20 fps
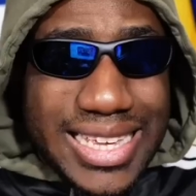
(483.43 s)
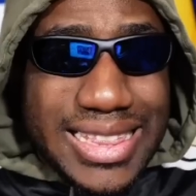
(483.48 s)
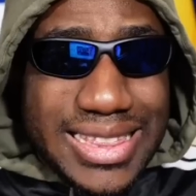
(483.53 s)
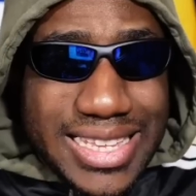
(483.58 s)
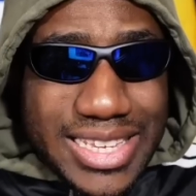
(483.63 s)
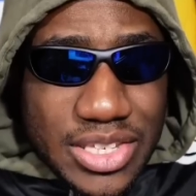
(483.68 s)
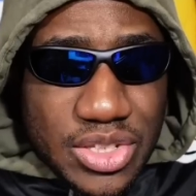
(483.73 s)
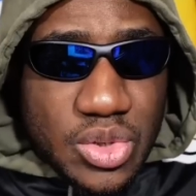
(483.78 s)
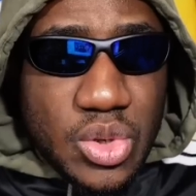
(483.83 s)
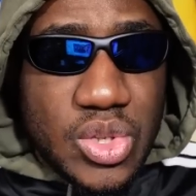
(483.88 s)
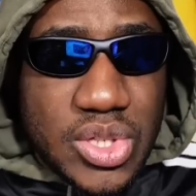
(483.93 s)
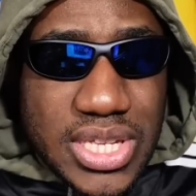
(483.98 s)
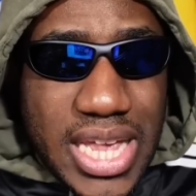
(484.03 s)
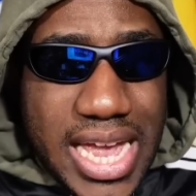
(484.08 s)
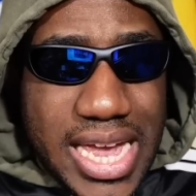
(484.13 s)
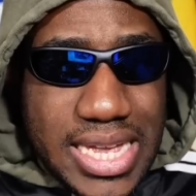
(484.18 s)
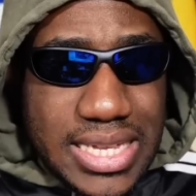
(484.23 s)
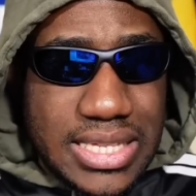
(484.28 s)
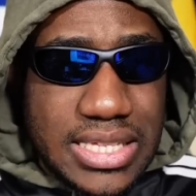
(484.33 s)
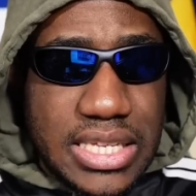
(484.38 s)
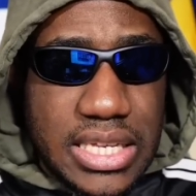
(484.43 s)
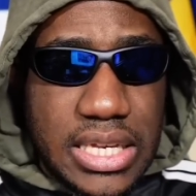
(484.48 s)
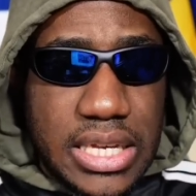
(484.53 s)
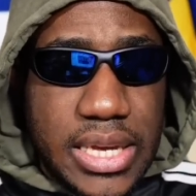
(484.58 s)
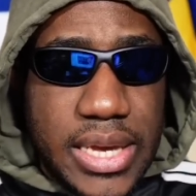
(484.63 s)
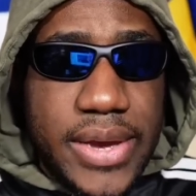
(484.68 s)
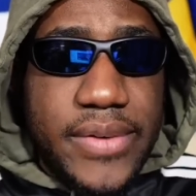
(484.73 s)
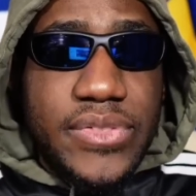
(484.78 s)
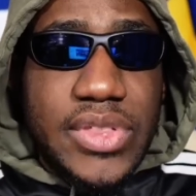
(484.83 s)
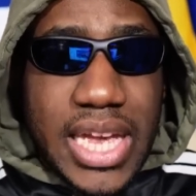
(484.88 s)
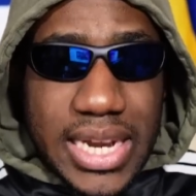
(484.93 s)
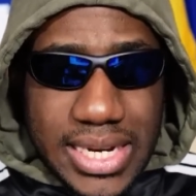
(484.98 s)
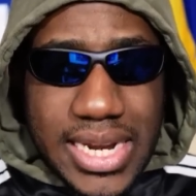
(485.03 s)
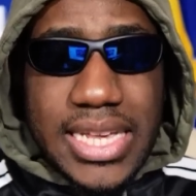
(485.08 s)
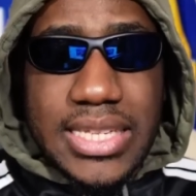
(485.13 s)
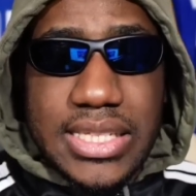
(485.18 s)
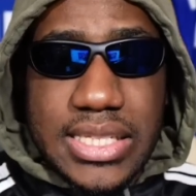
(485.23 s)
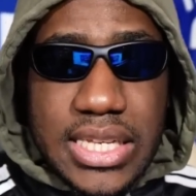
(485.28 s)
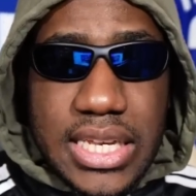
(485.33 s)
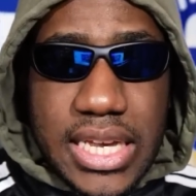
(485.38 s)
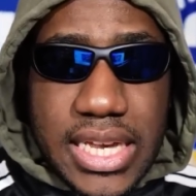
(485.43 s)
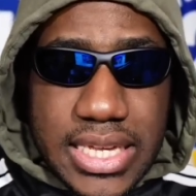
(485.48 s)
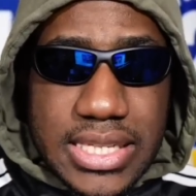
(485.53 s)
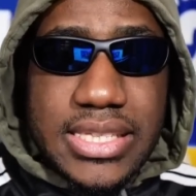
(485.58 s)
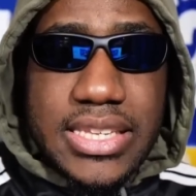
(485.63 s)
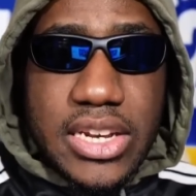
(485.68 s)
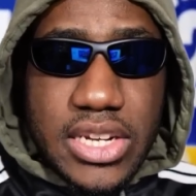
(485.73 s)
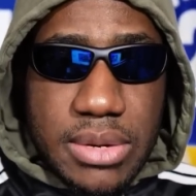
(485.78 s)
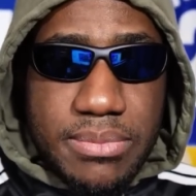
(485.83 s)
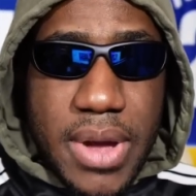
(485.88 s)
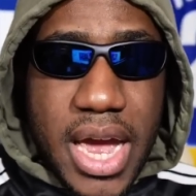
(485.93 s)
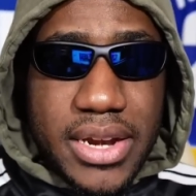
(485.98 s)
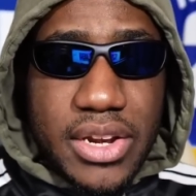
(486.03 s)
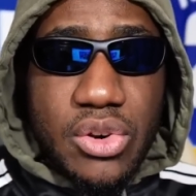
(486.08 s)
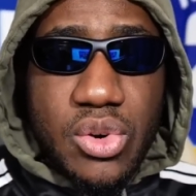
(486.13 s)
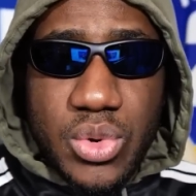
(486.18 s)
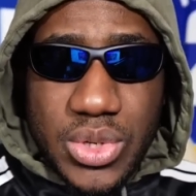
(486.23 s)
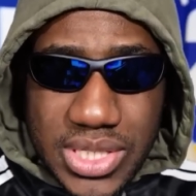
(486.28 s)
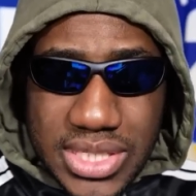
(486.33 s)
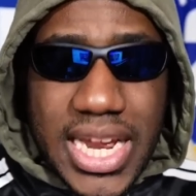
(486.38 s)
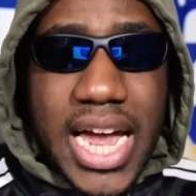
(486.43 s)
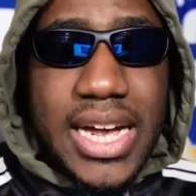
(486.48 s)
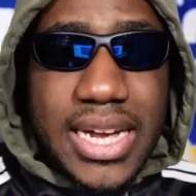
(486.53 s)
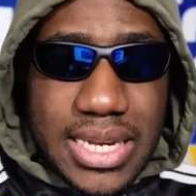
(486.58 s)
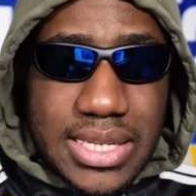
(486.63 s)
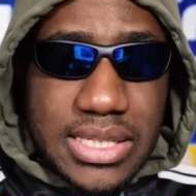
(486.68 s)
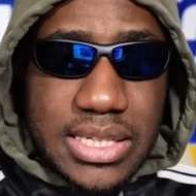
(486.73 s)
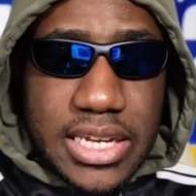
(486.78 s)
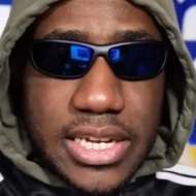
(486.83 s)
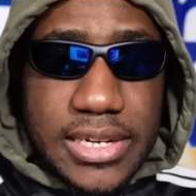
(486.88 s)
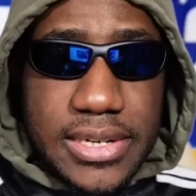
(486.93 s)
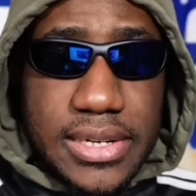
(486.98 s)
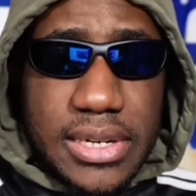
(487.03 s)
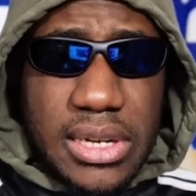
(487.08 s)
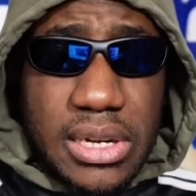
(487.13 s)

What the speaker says: this society than, let's say, a Sadio Mane who's darker-skinned.